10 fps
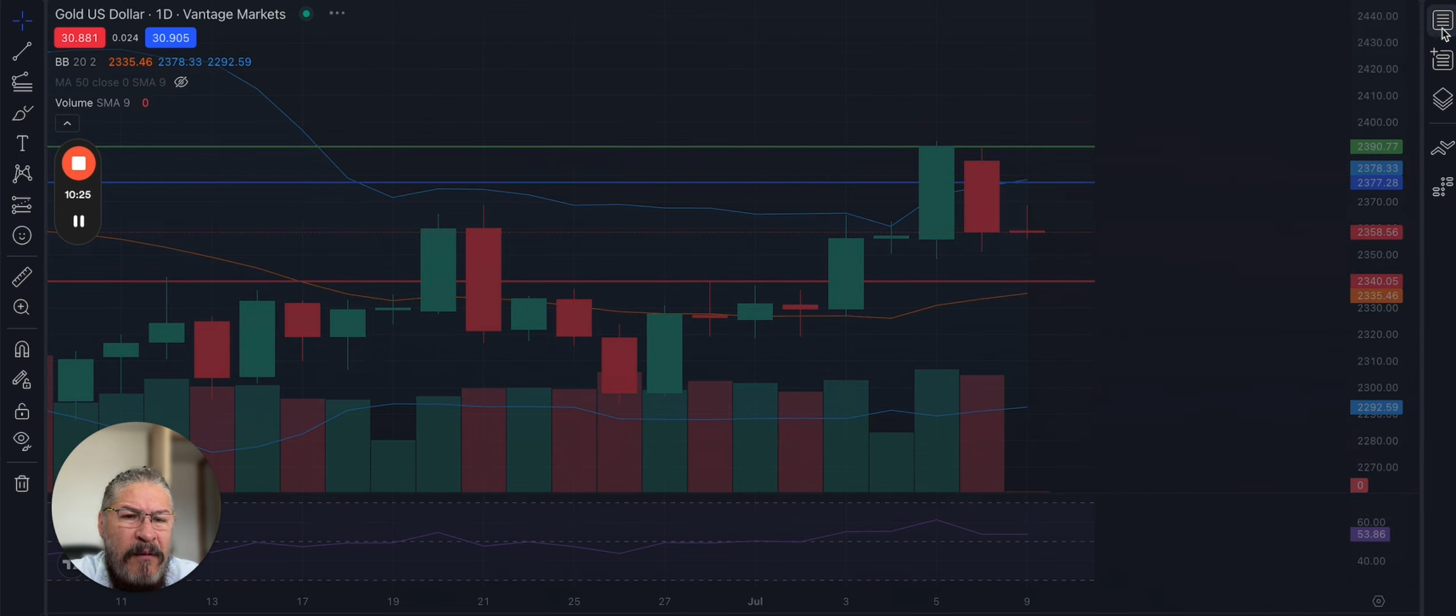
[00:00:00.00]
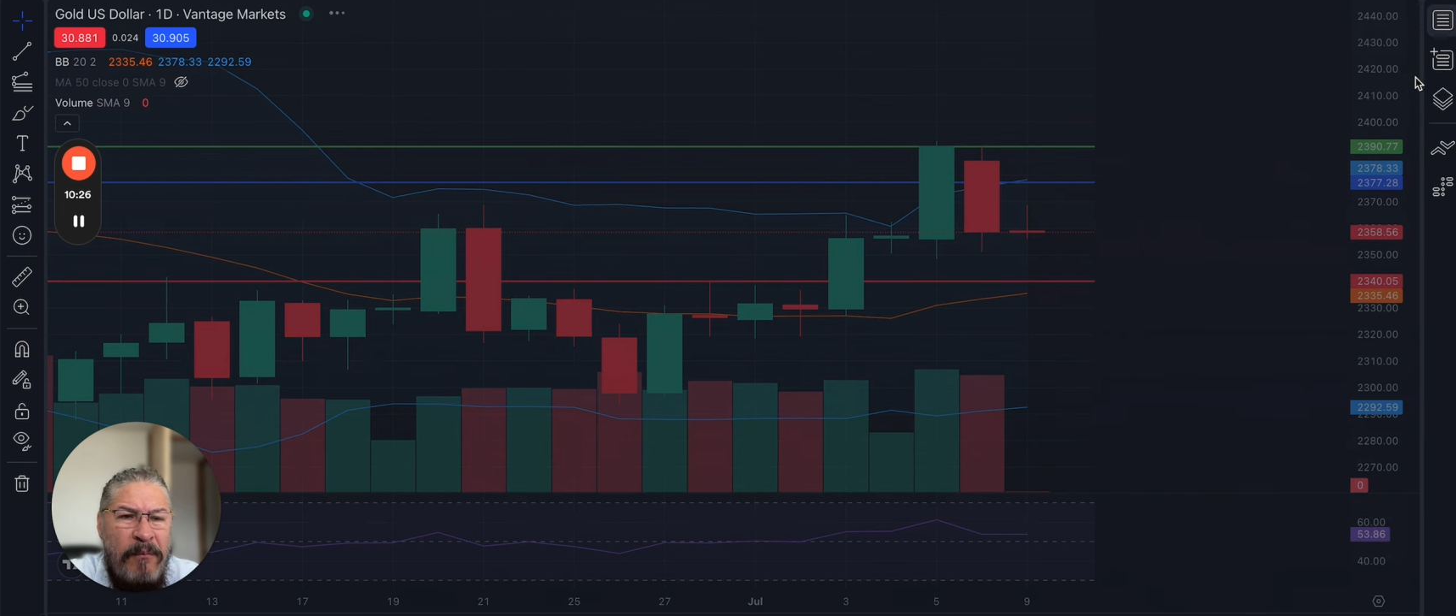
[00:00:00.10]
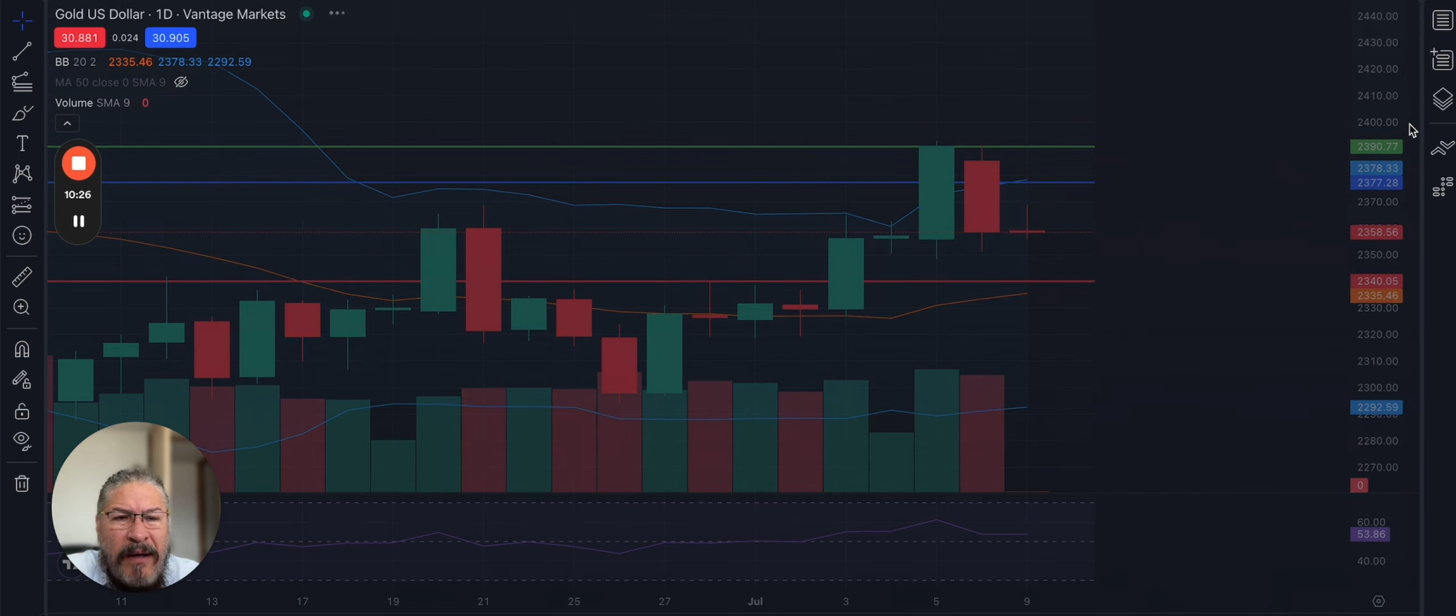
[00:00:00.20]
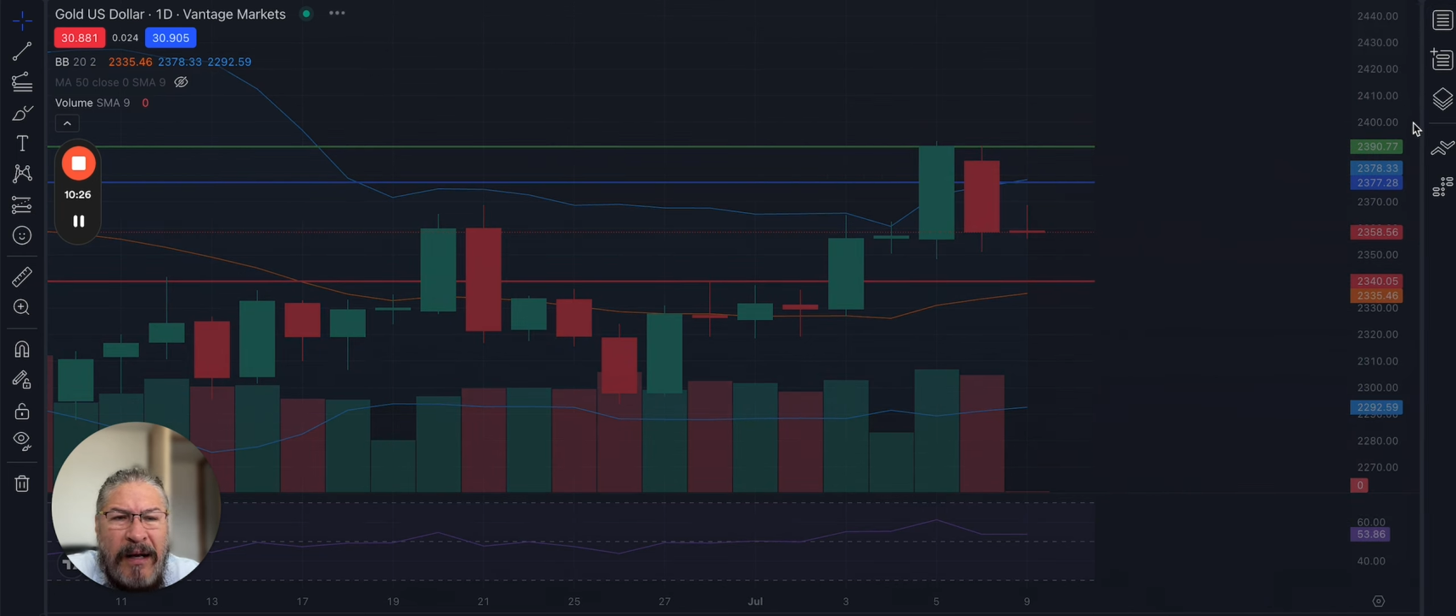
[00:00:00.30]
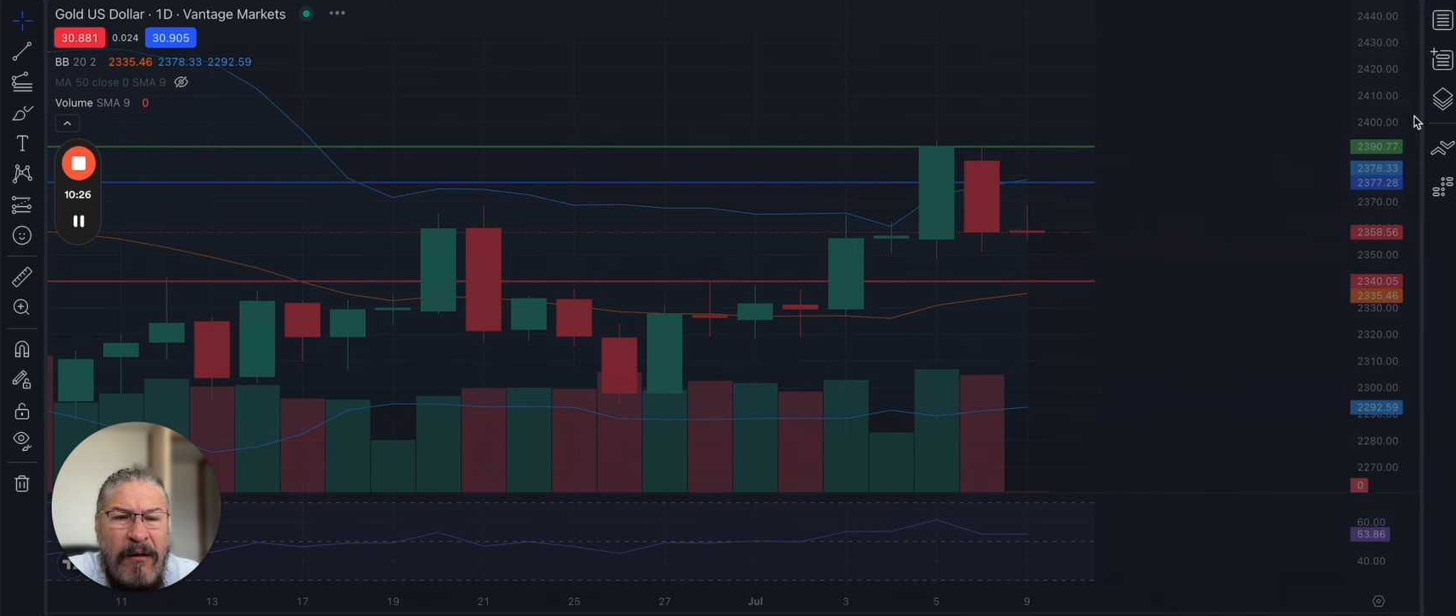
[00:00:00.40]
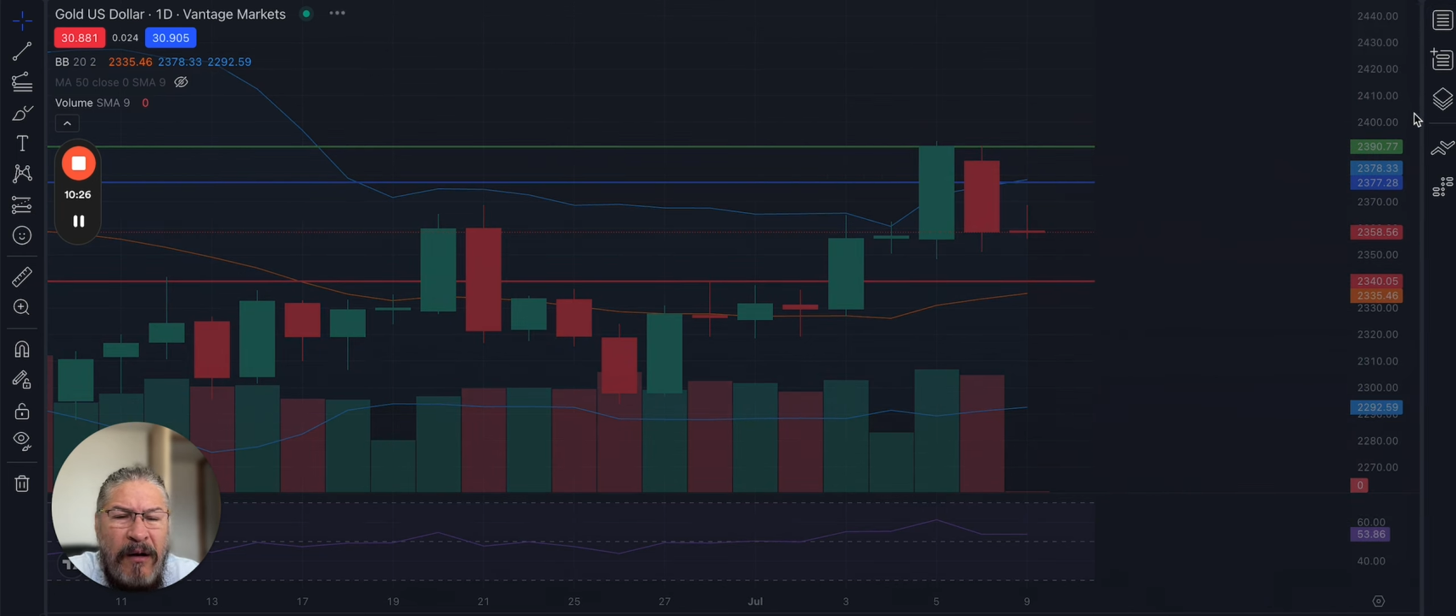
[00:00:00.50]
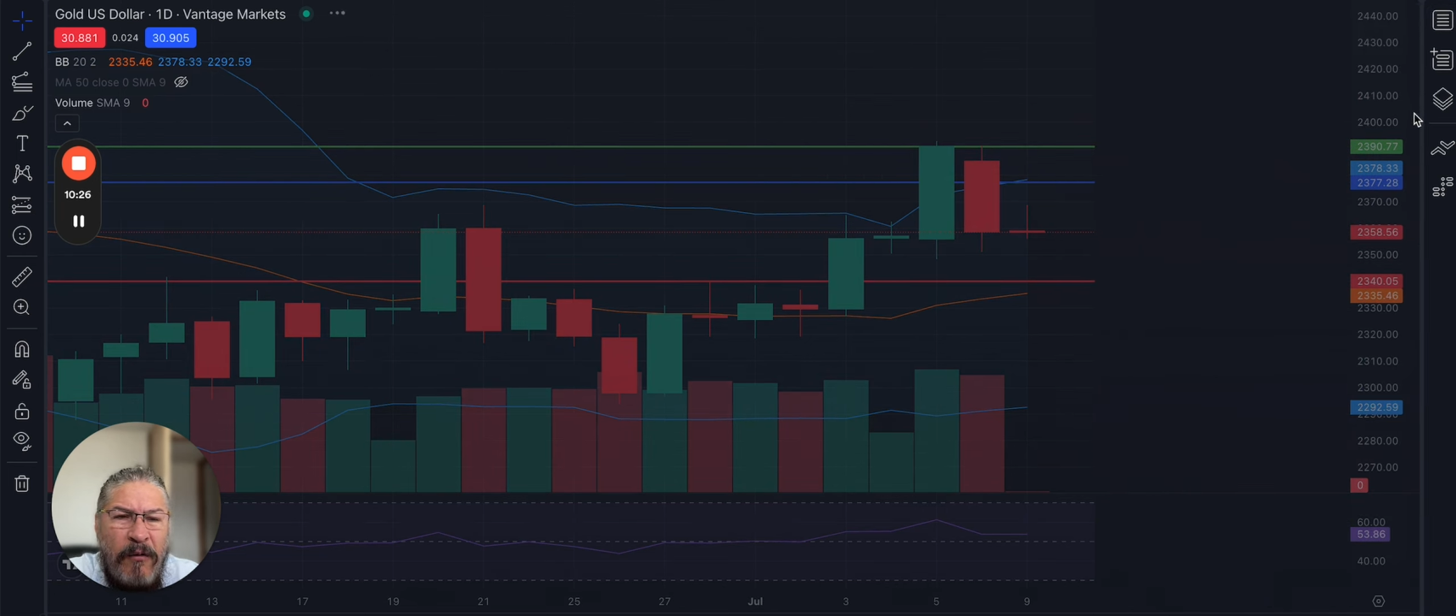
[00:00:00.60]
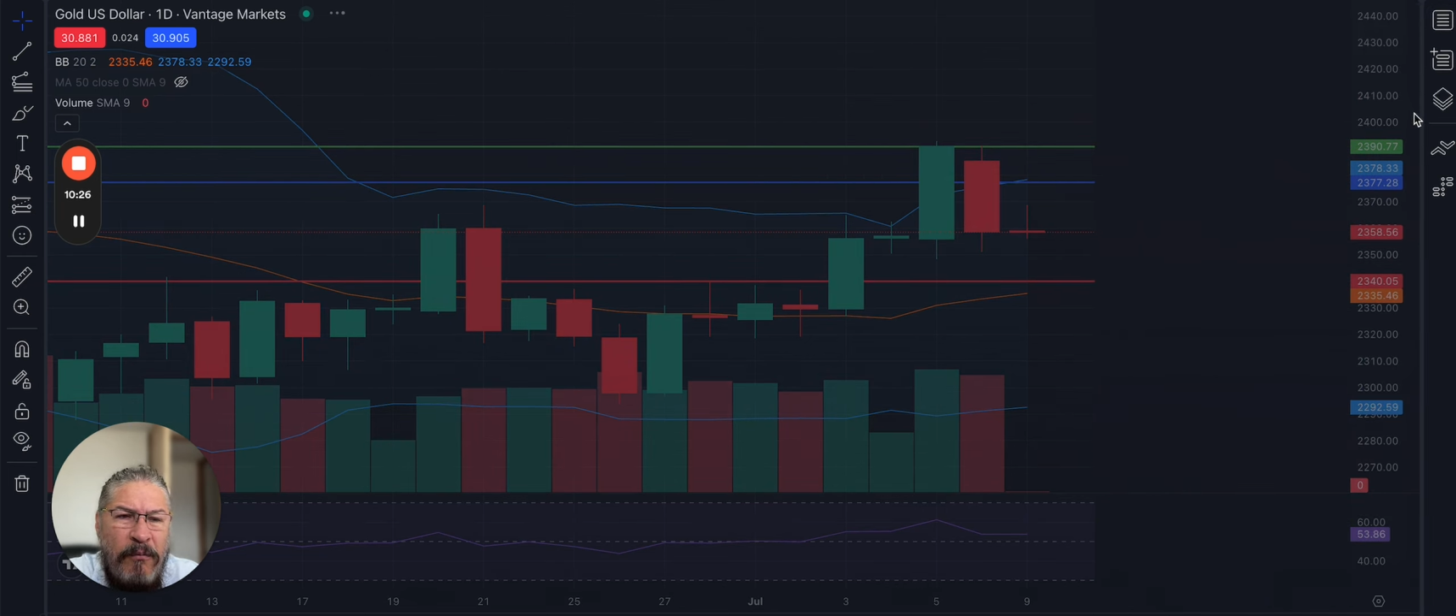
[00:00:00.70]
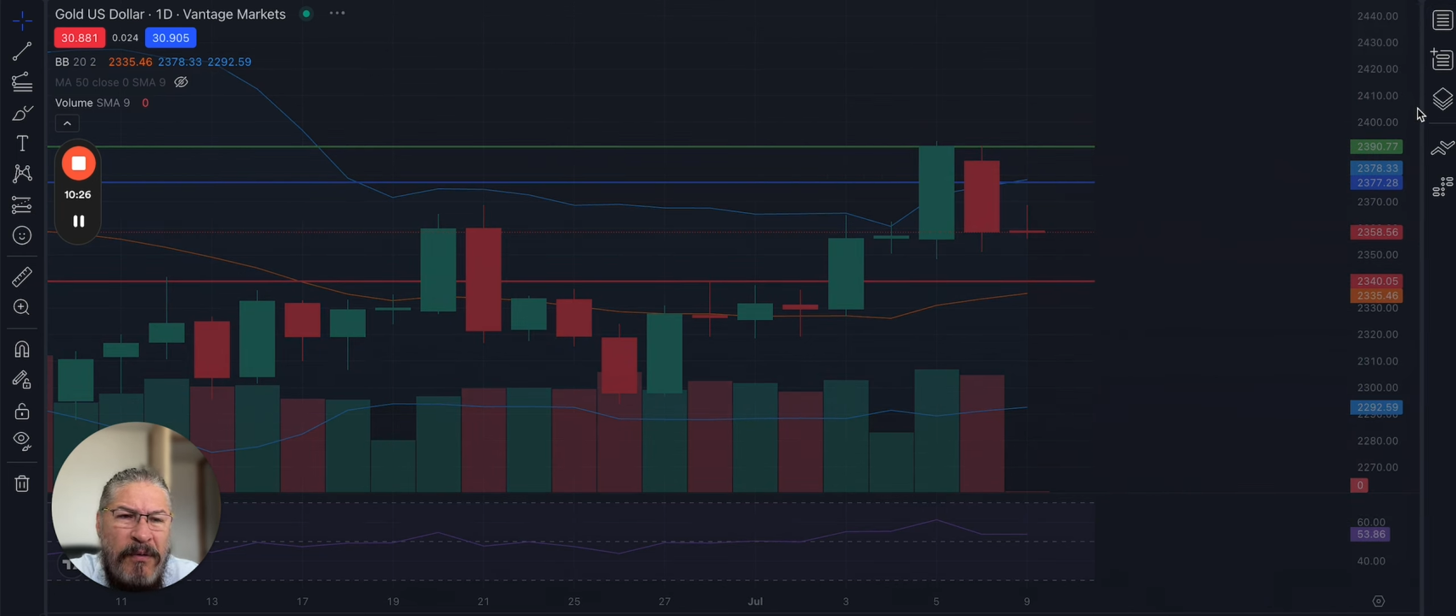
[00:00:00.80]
but I, I won't